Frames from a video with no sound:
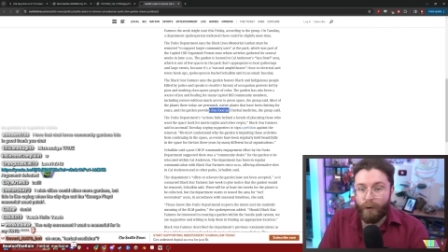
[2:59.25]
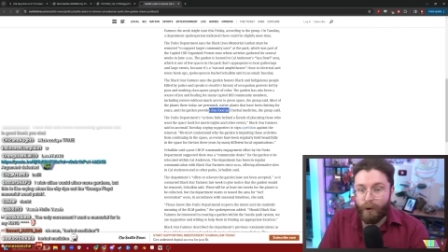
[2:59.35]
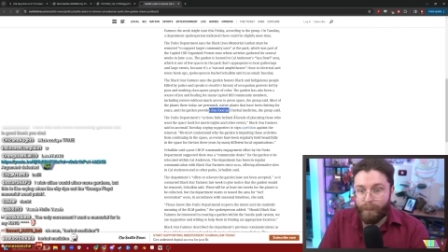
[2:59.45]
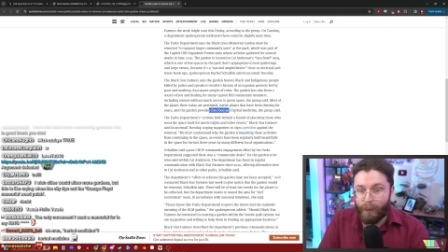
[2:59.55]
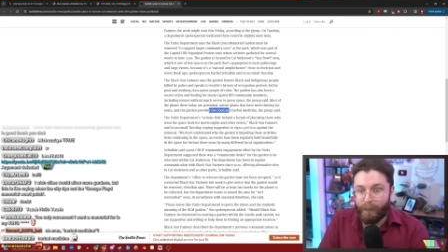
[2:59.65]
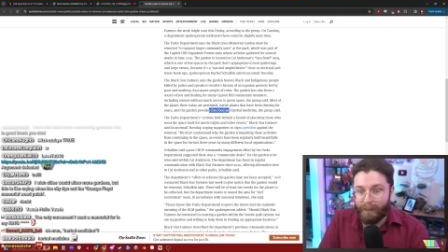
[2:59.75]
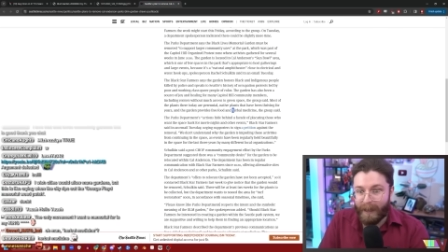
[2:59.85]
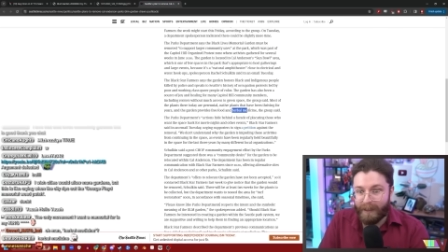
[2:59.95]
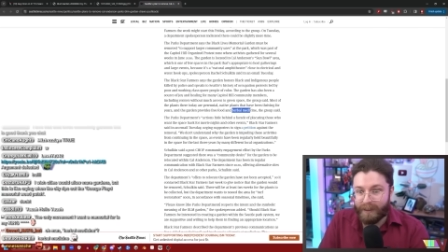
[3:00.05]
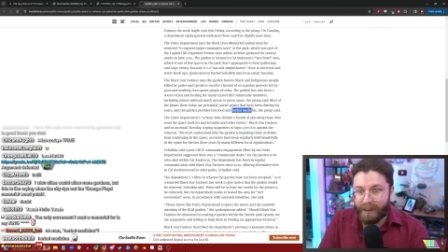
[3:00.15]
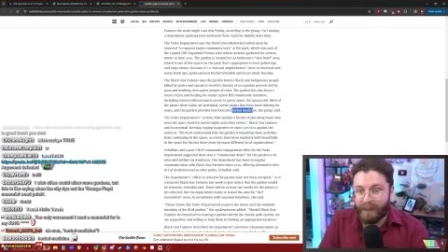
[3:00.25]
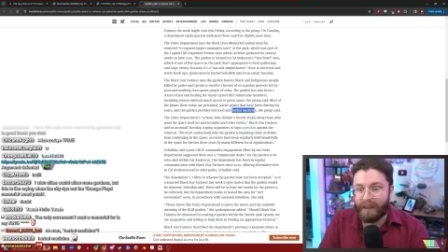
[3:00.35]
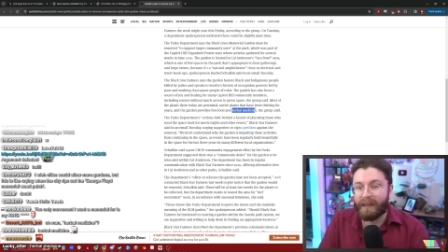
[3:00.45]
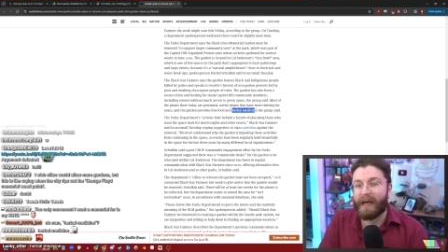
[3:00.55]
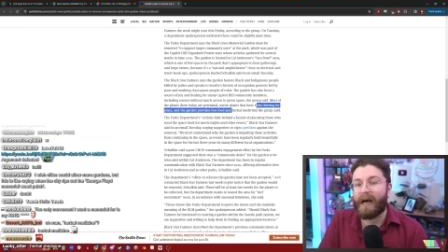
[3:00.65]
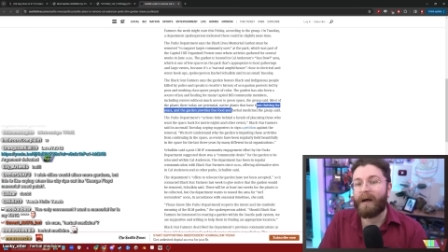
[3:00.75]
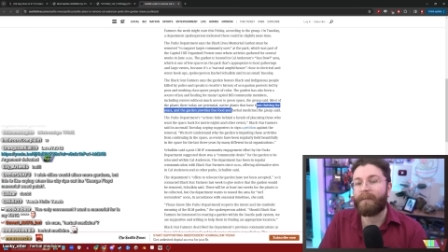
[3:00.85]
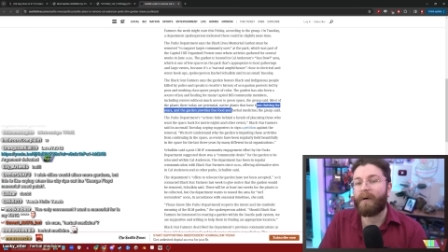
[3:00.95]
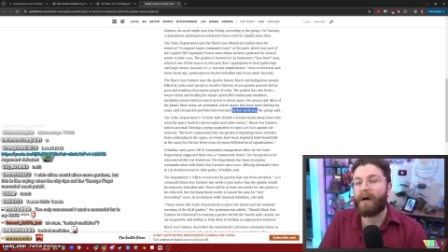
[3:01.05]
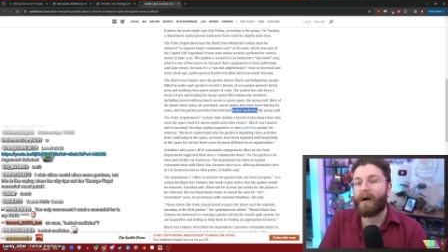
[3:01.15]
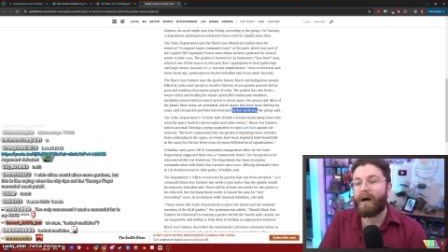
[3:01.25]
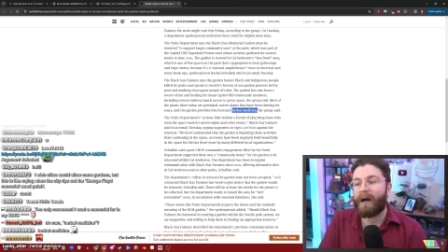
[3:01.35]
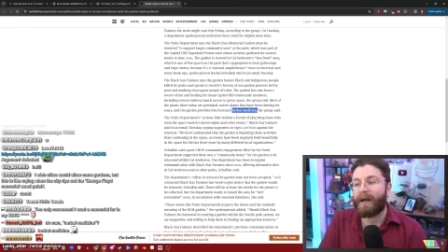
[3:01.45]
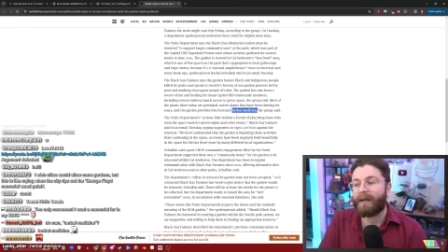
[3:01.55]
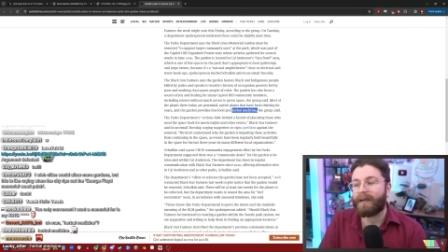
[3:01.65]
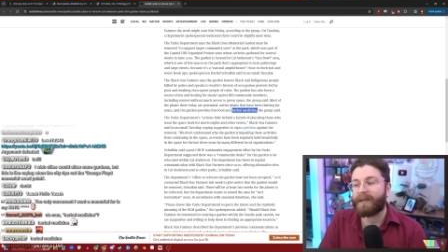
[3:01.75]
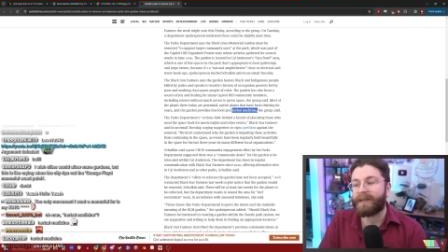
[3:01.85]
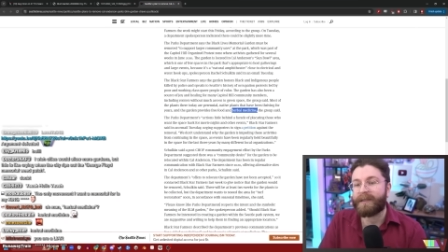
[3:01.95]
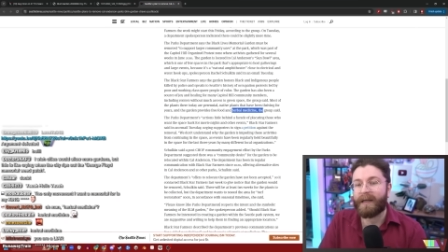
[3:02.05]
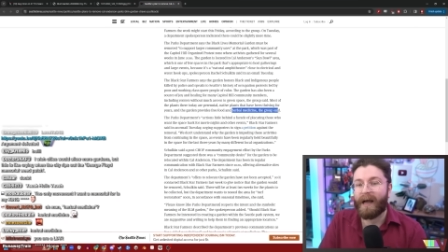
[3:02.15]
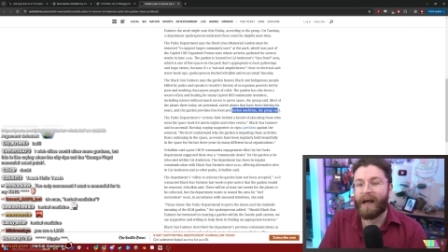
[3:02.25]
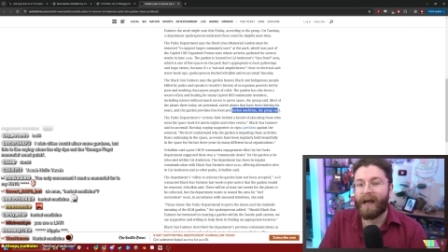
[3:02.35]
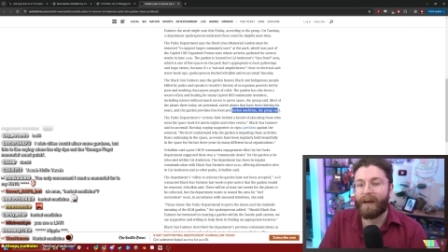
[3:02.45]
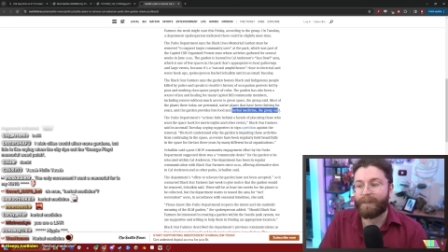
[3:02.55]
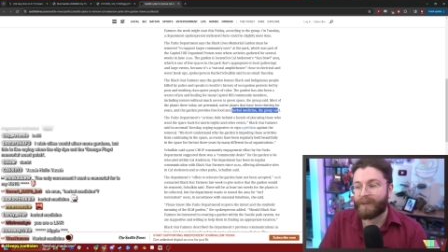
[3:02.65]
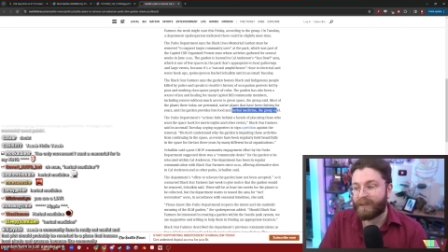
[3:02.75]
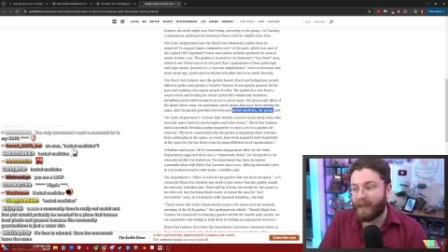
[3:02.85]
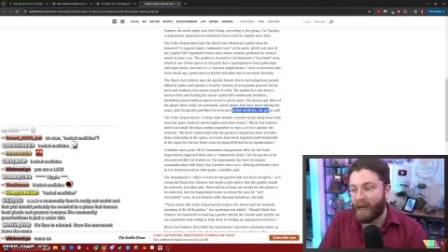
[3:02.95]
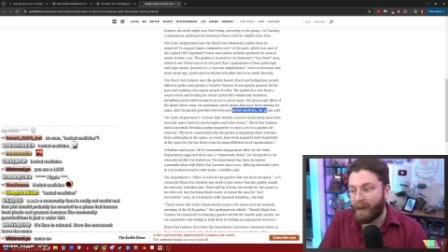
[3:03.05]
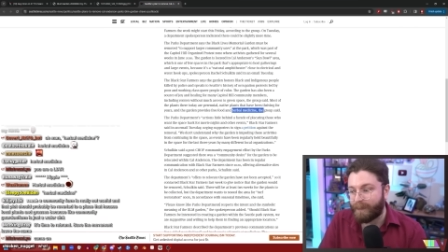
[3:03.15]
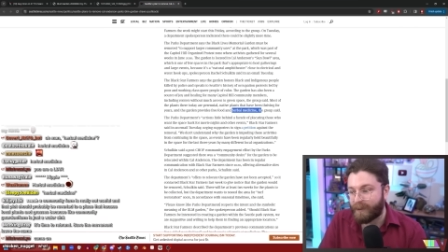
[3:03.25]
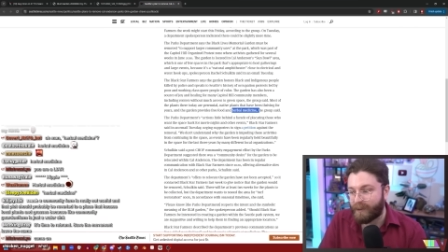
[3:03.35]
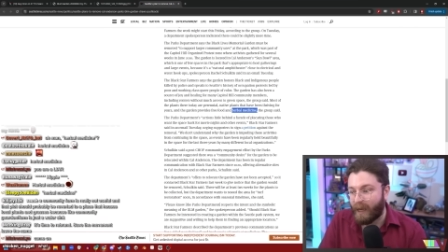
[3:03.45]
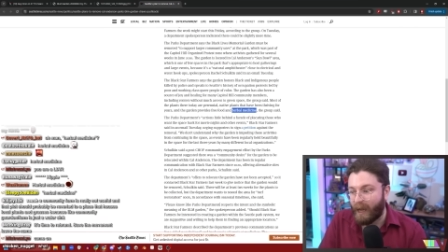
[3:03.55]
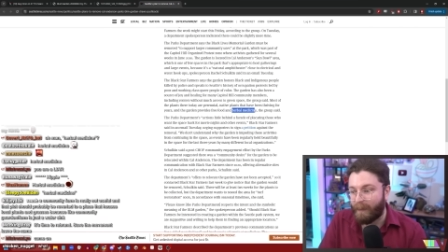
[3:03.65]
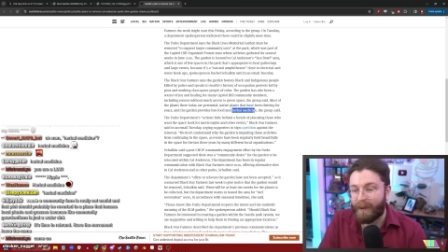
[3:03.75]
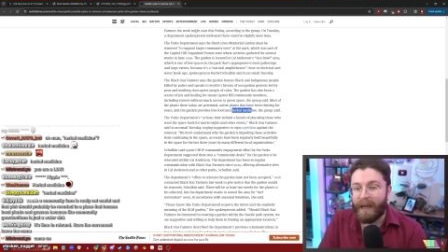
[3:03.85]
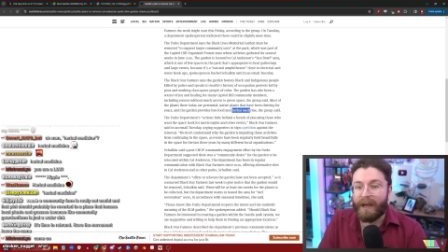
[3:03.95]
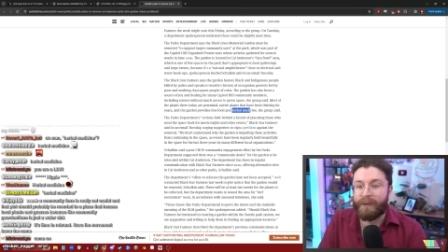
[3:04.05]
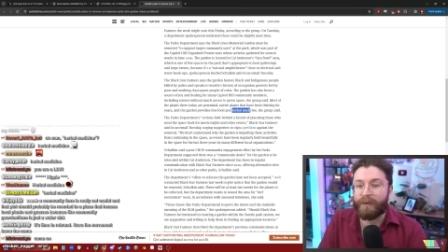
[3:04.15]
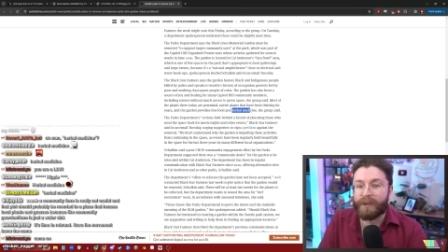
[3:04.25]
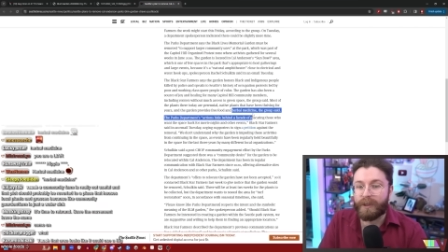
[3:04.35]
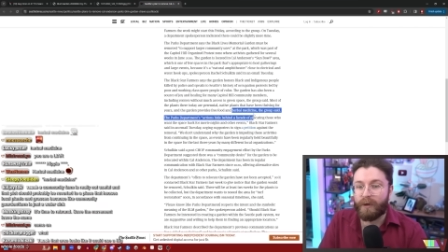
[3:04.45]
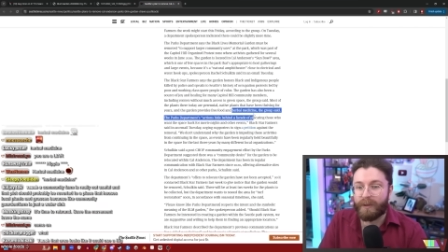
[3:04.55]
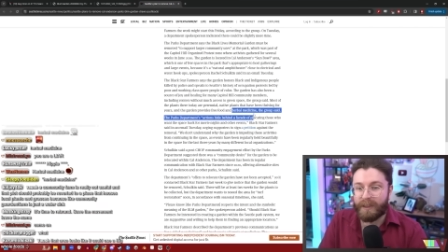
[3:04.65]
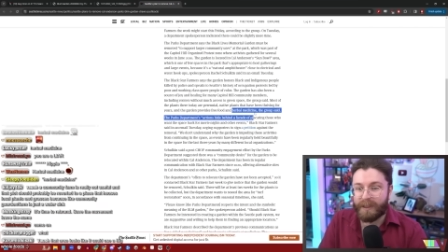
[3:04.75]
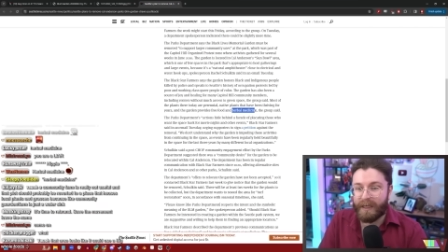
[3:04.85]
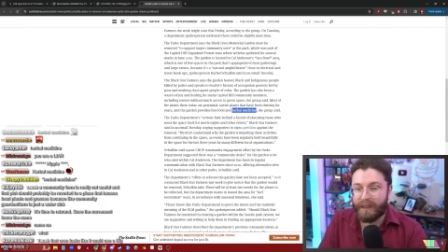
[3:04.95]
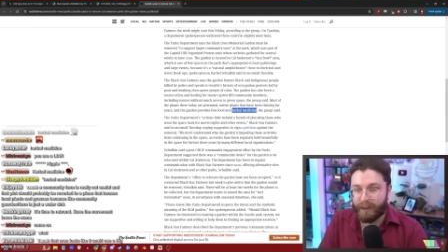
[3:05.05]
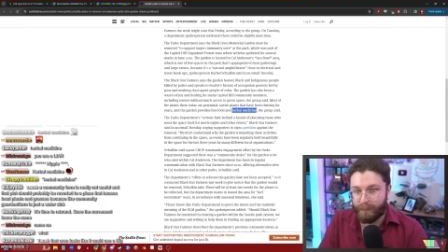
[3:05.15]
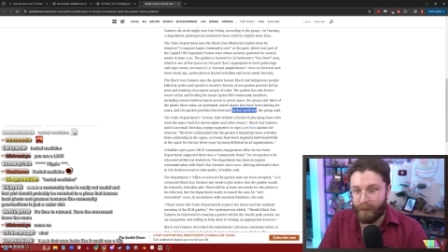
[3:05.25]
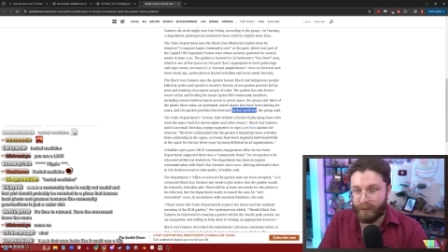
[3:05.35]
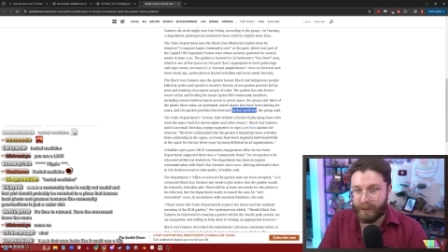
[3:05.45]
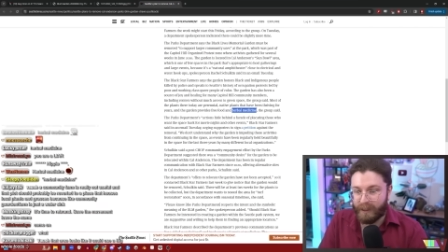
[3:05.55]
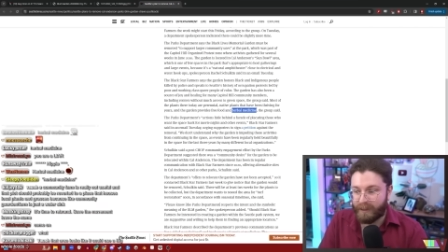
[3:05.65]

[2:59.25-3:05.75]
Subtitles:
Herbal medicine? Come on. Stop, stop, stop. There is no disease a person is